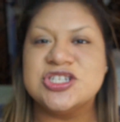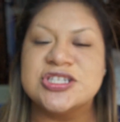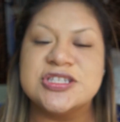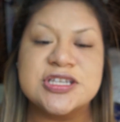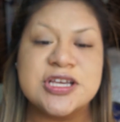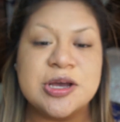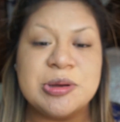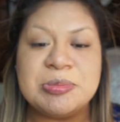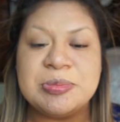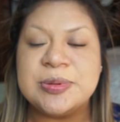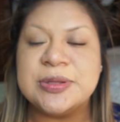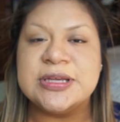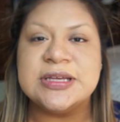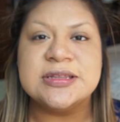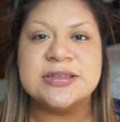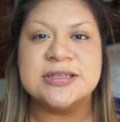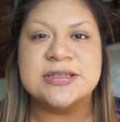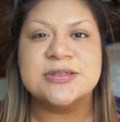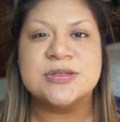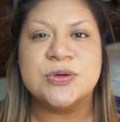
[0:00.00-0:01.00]
just
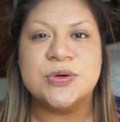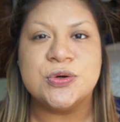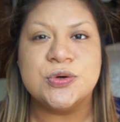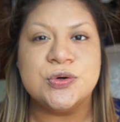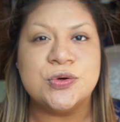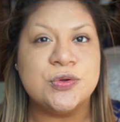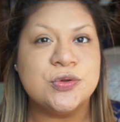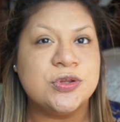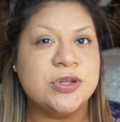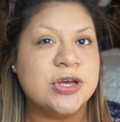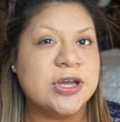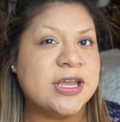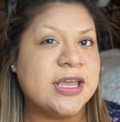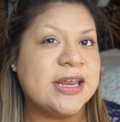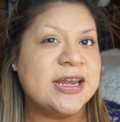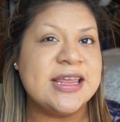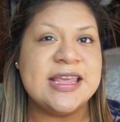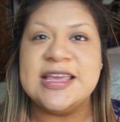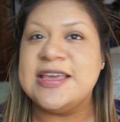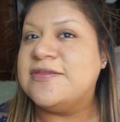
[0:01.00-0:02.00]
complete this whole look
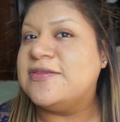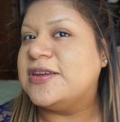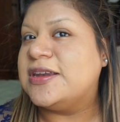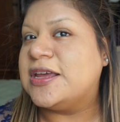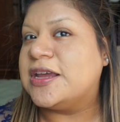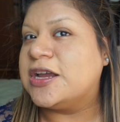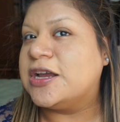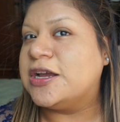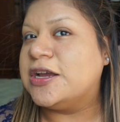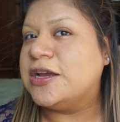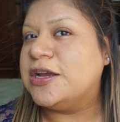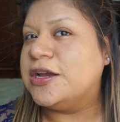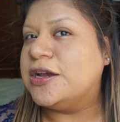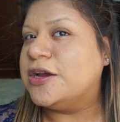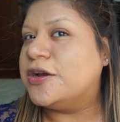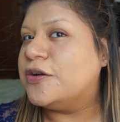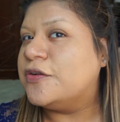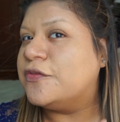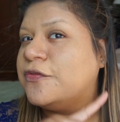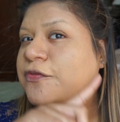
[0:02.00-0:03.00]
and even it
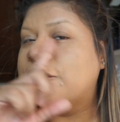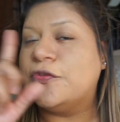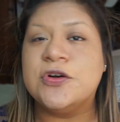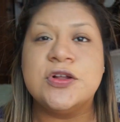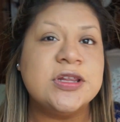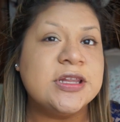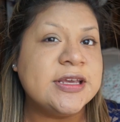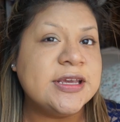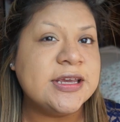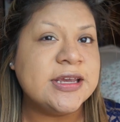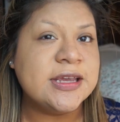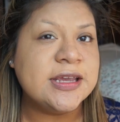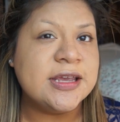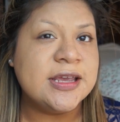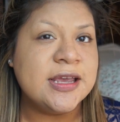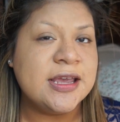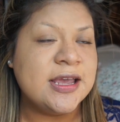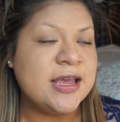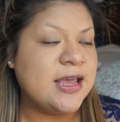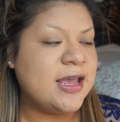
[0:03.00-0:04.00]
fully.
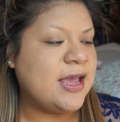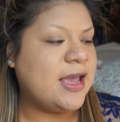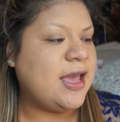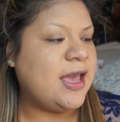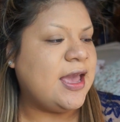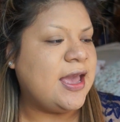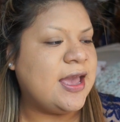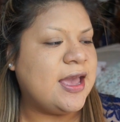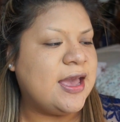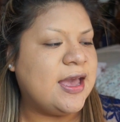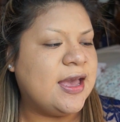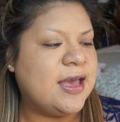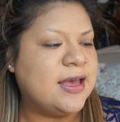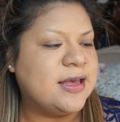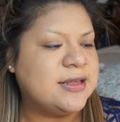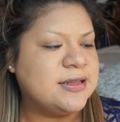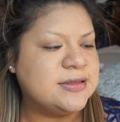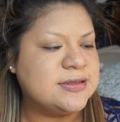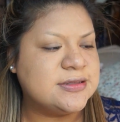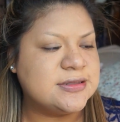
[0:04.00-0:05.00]

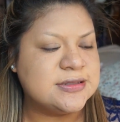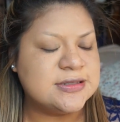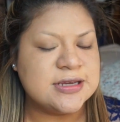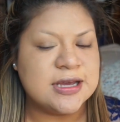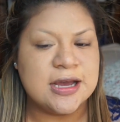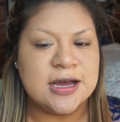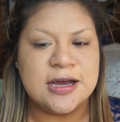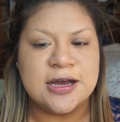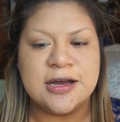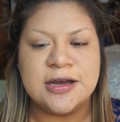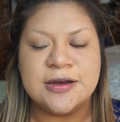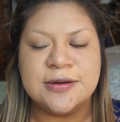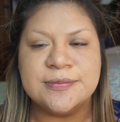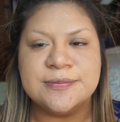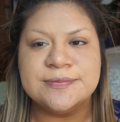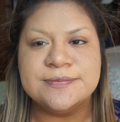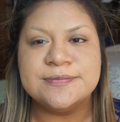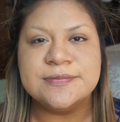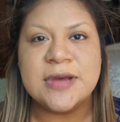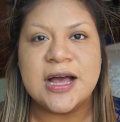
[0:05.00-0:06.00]
And
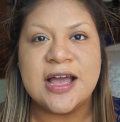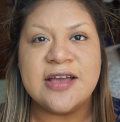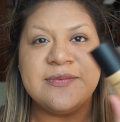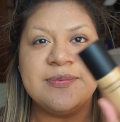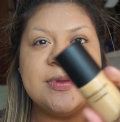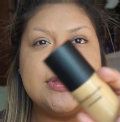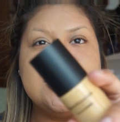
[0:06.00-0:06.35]
I've